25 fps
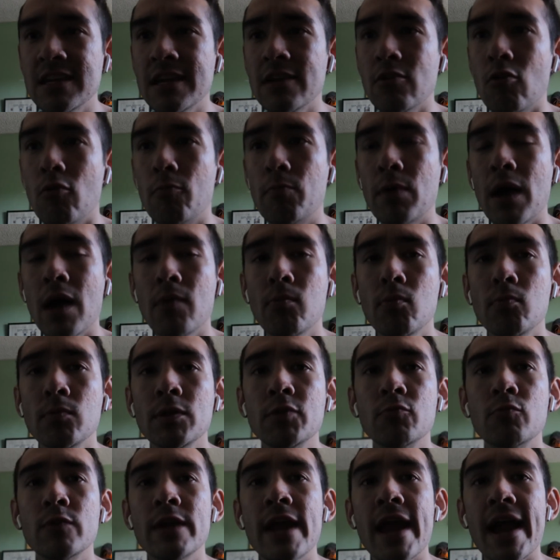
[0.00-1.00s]
thing will
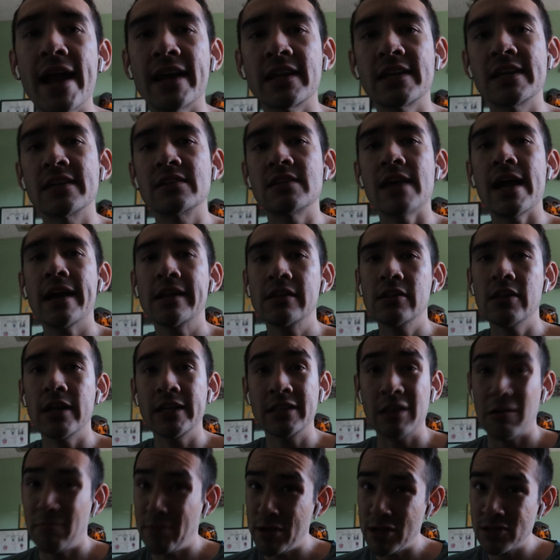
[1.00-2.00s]
probably react exactly
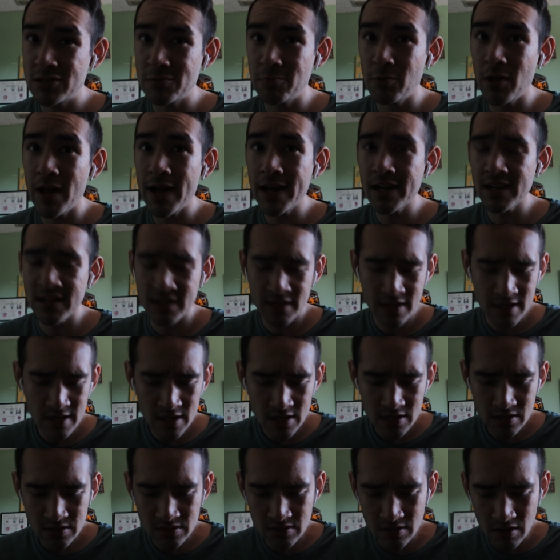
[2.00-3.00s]
like the Pitch Black.
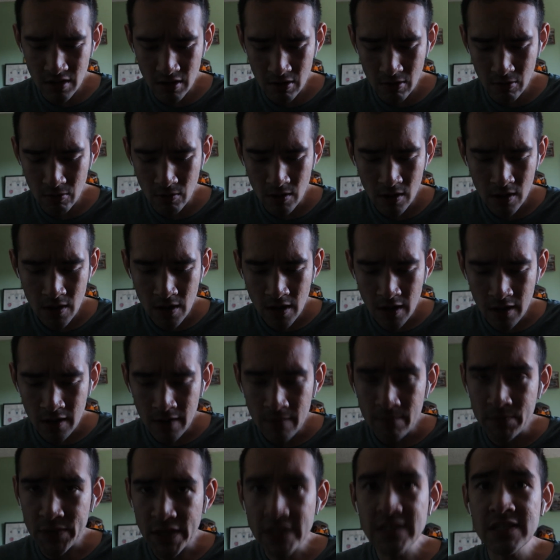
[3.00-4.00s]
So
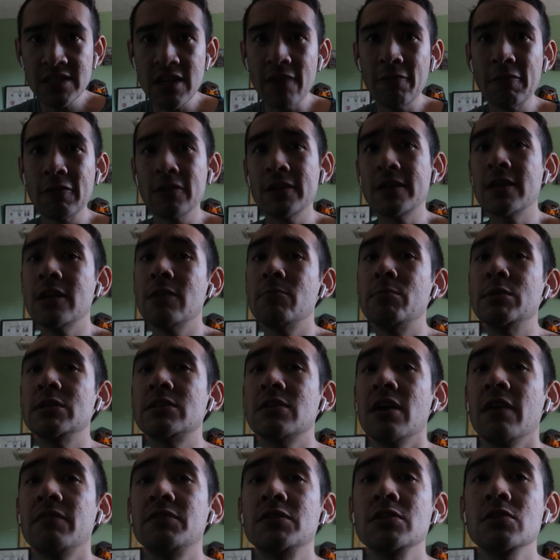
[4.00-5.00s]
that's definitely going to be
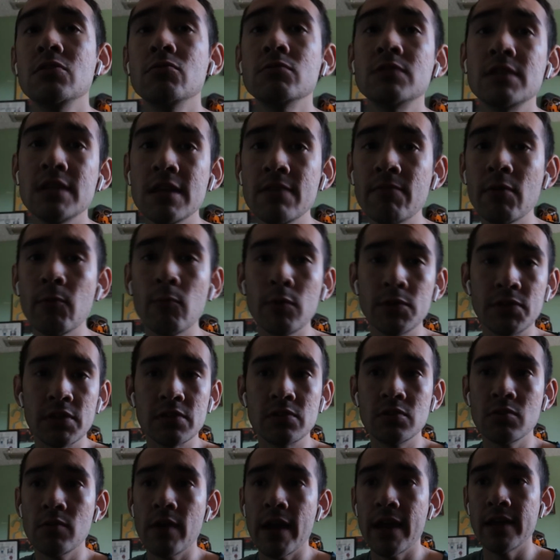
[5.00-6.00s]
tough to use, even with
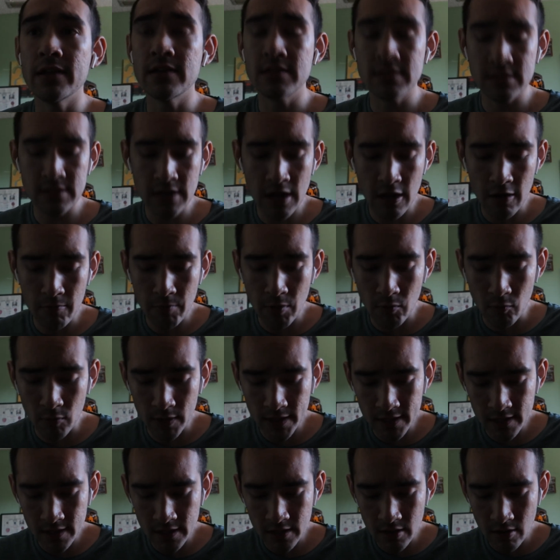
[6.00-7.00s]
the two-handed style. But
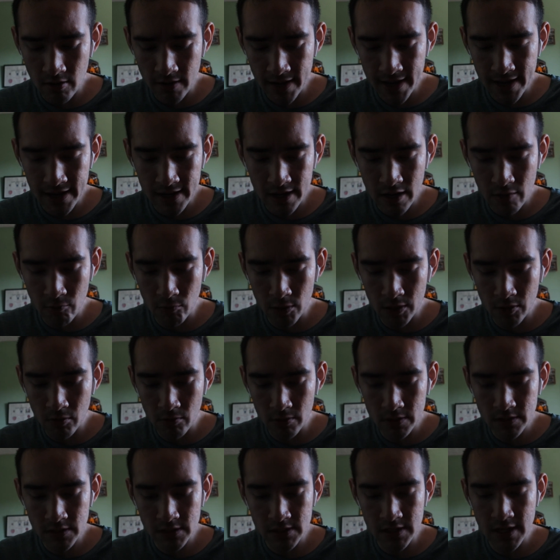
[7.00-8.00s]
we're going to go ahead and we're
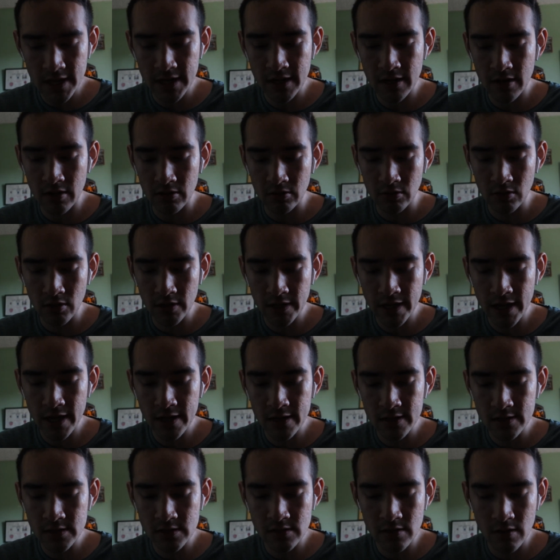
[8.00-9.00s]
going to take a look
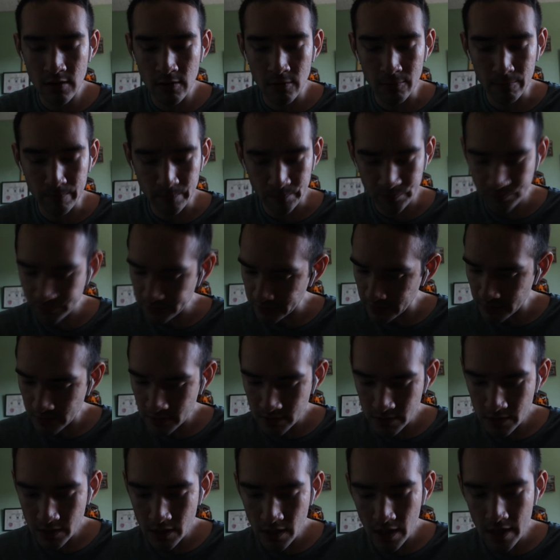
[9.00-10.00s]
at it. So
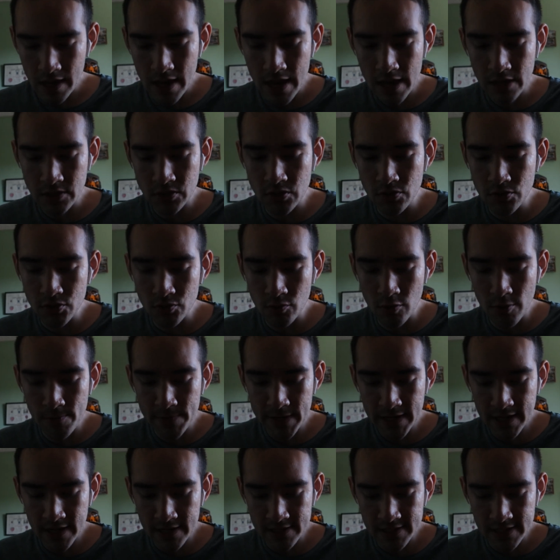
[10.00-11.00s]
as usual,
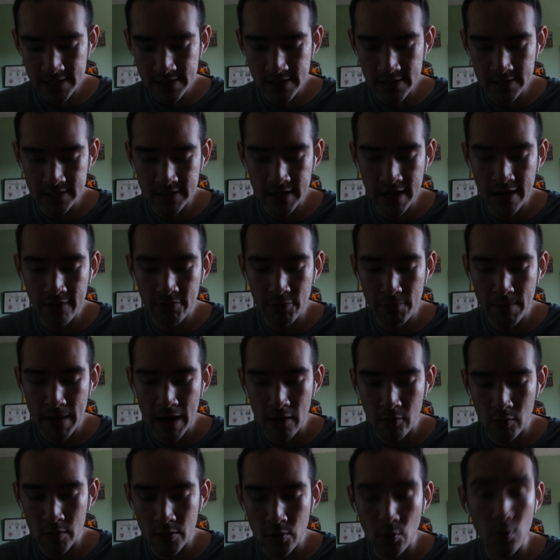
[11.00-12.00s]
because it doesn't have the
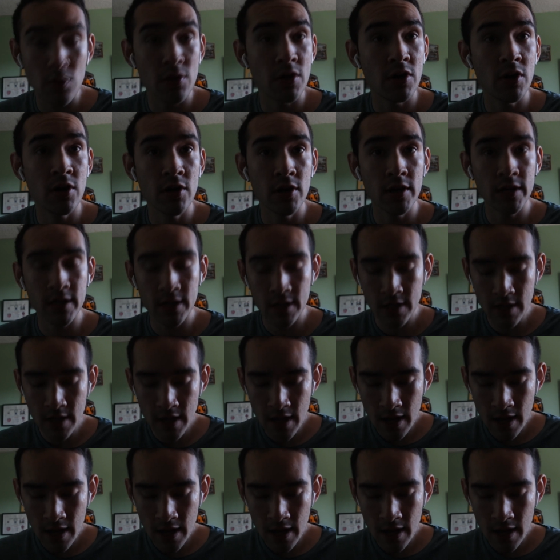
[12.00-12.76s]
power nor the hook,